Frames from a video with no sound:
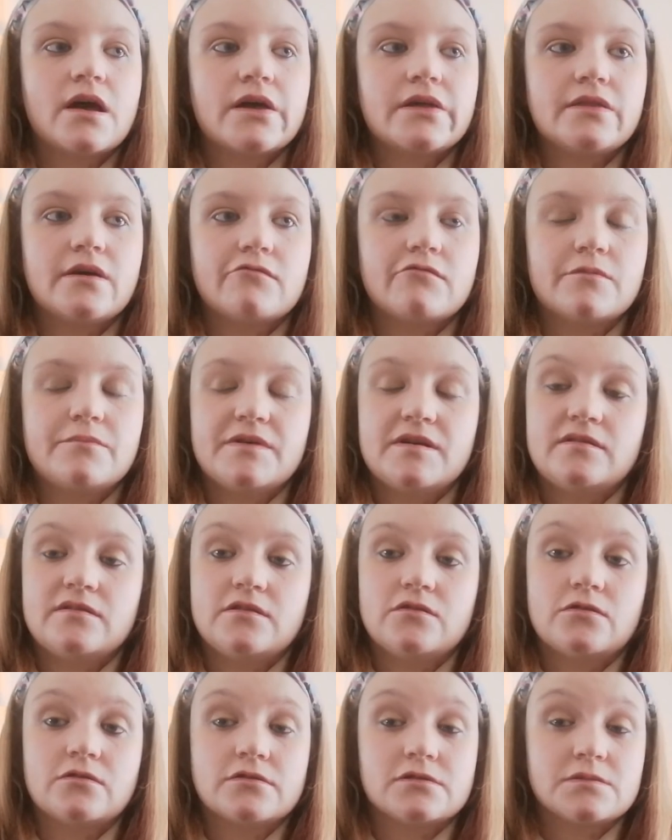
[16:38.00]
that will be in
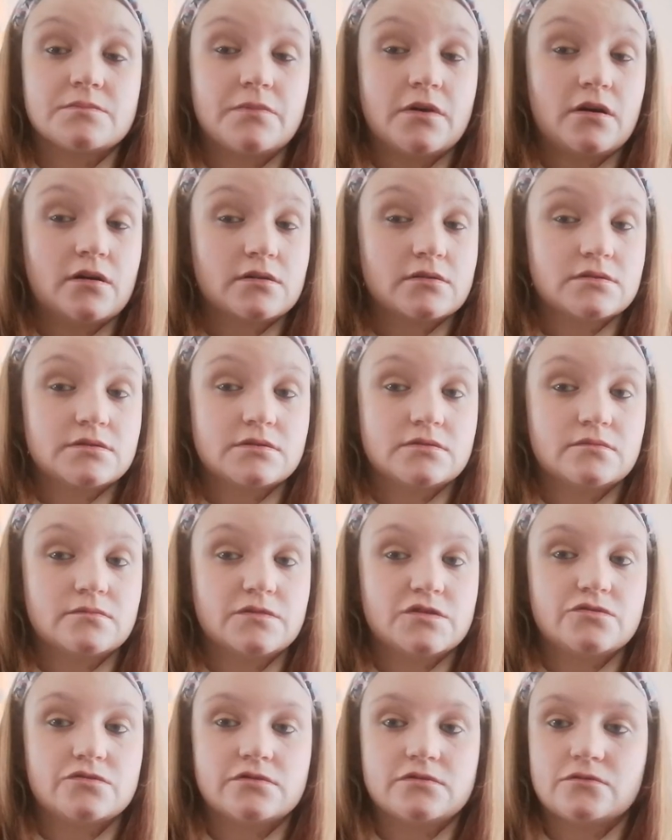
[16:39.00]
the August box,
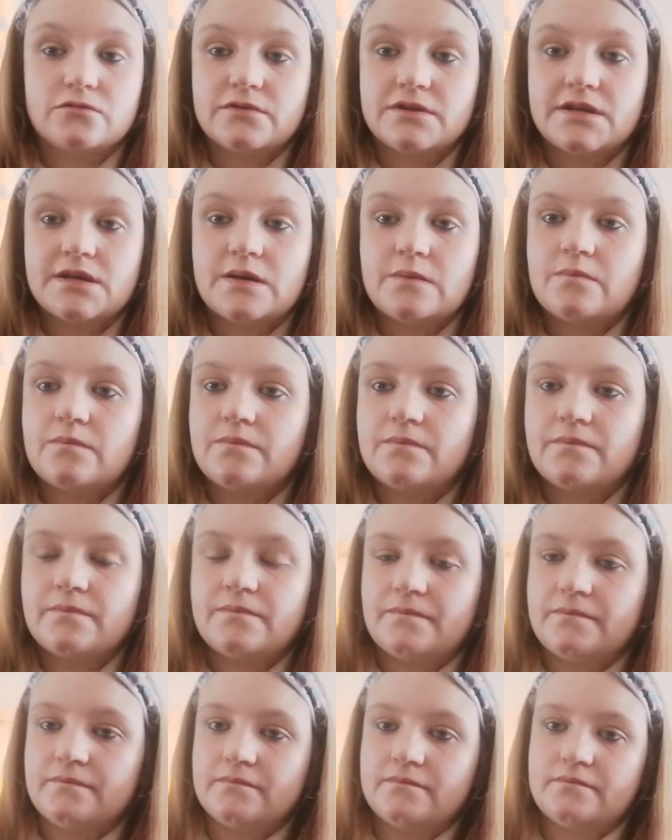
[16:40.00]
which was already
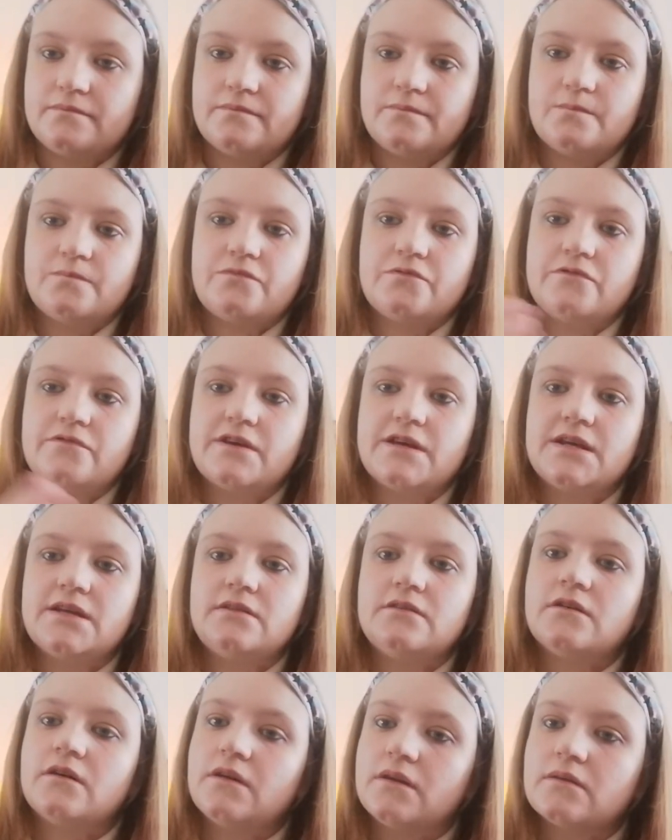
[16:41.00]
pre
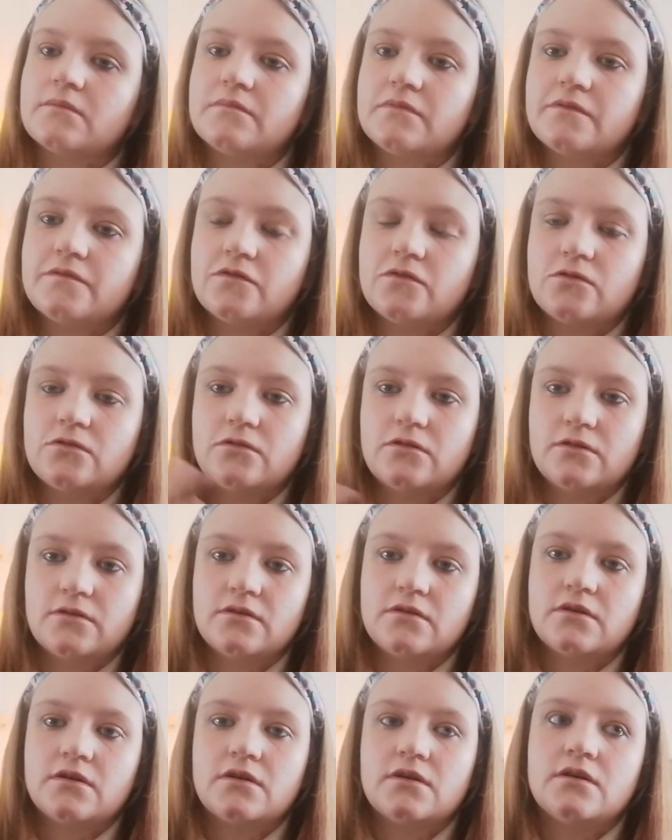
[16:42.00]
done before
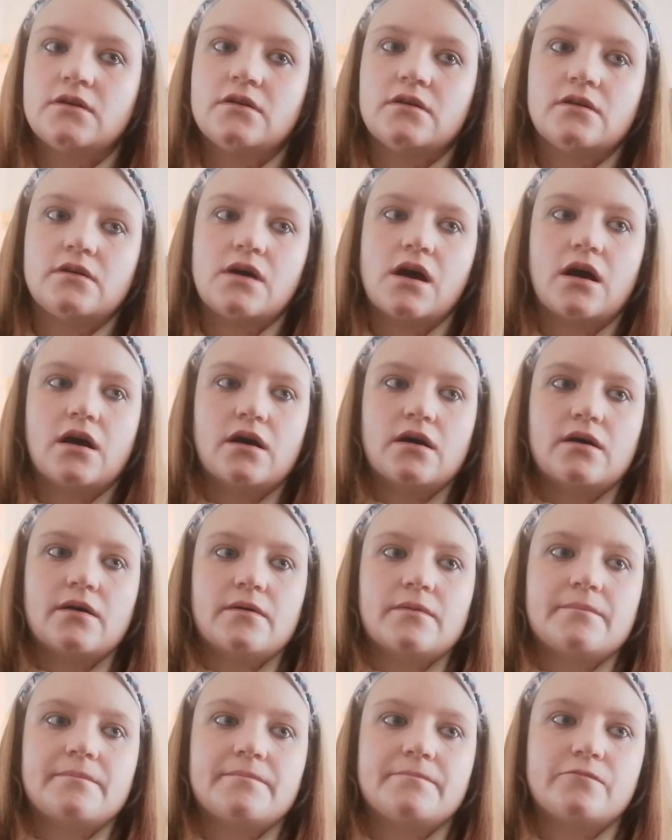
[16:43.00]

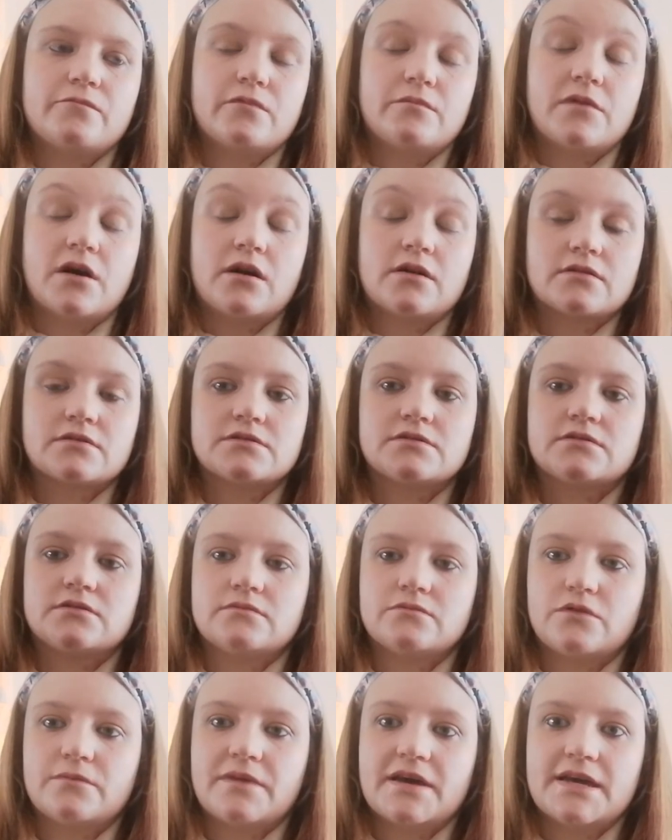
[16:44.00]
her remarks
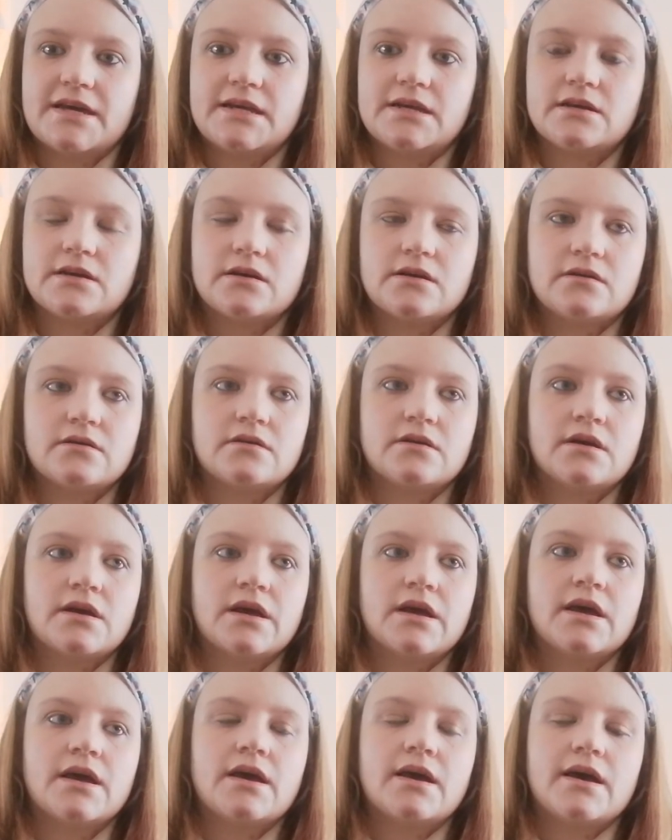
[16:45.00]
were made.
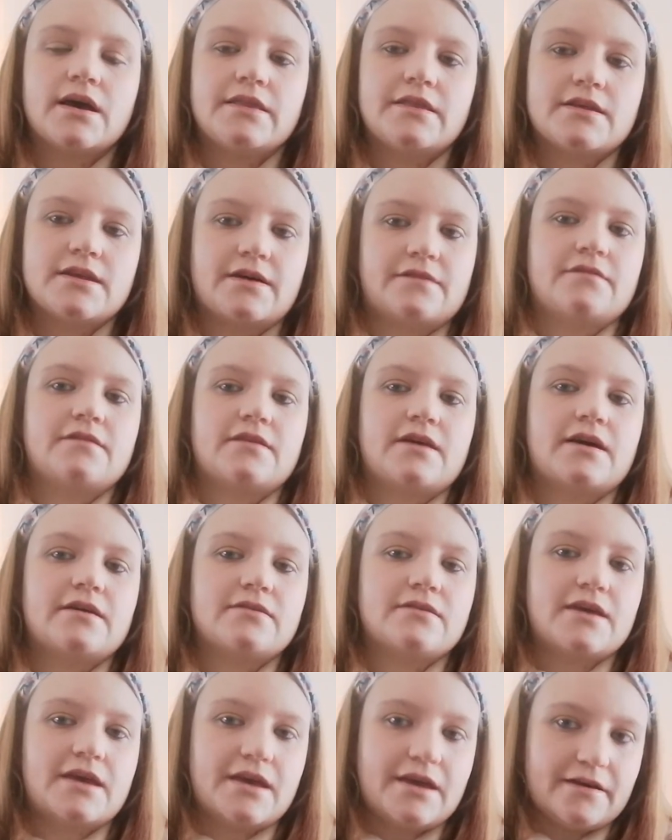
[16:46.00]
And then after
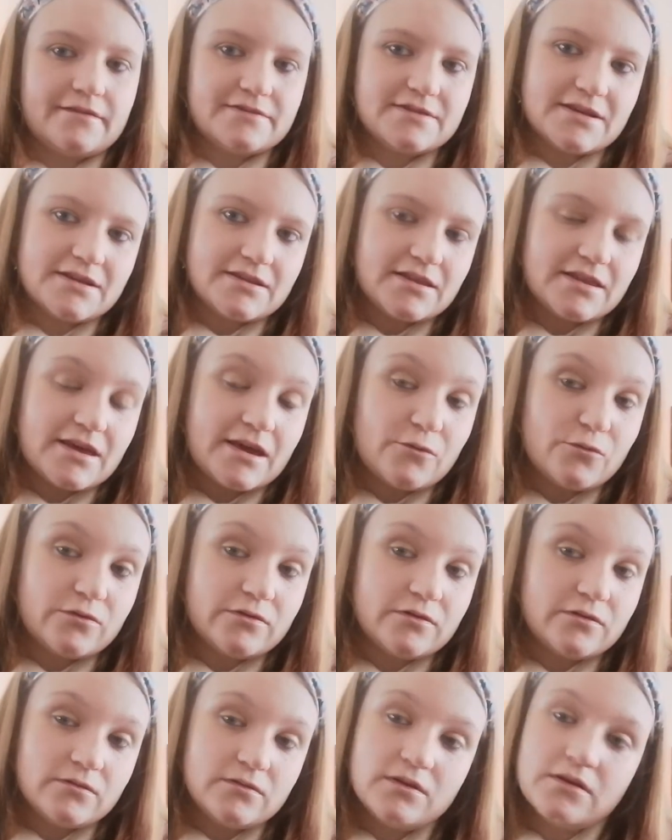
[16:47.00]
that, they have said that they will
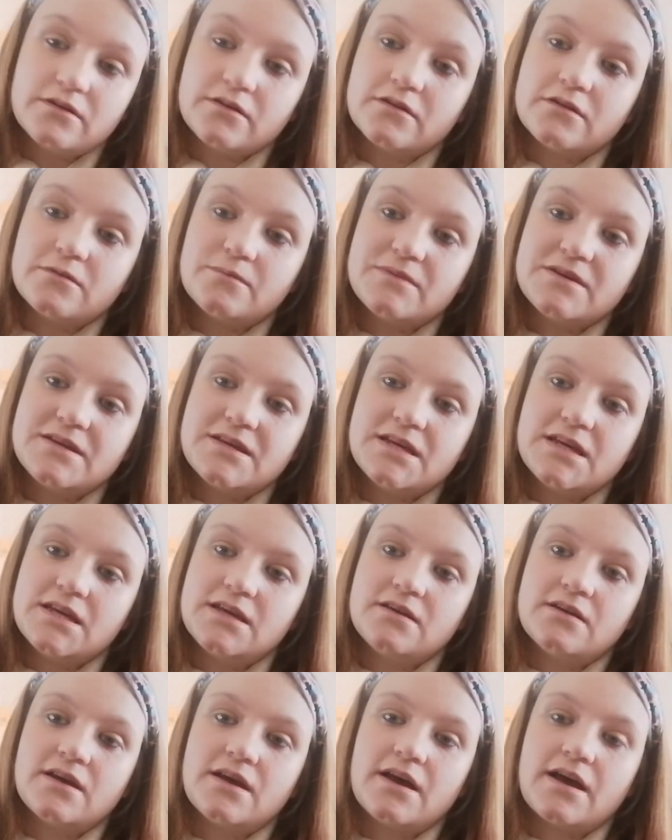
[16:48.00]
no longer be
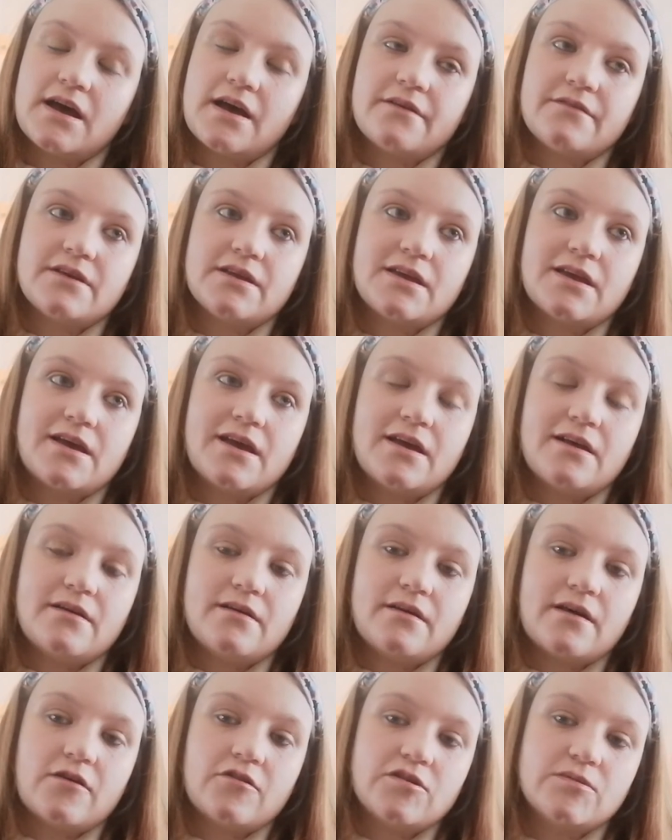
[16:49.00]
having
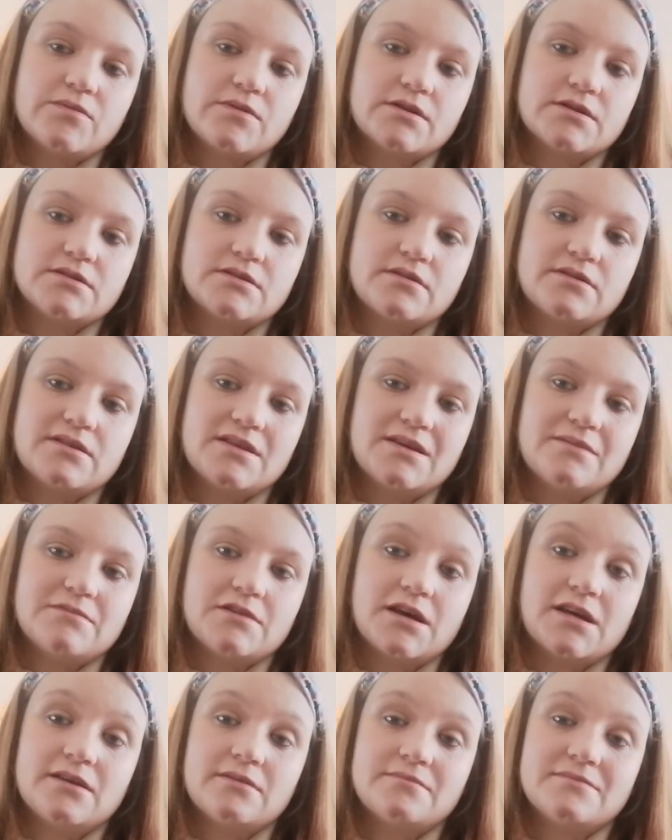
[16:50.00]
Harry Potter themed
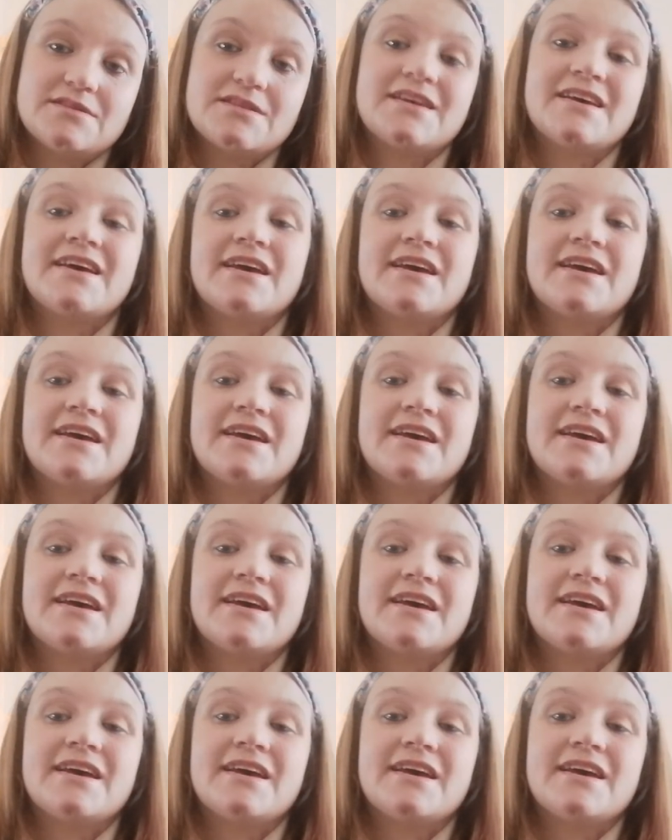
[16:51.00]
items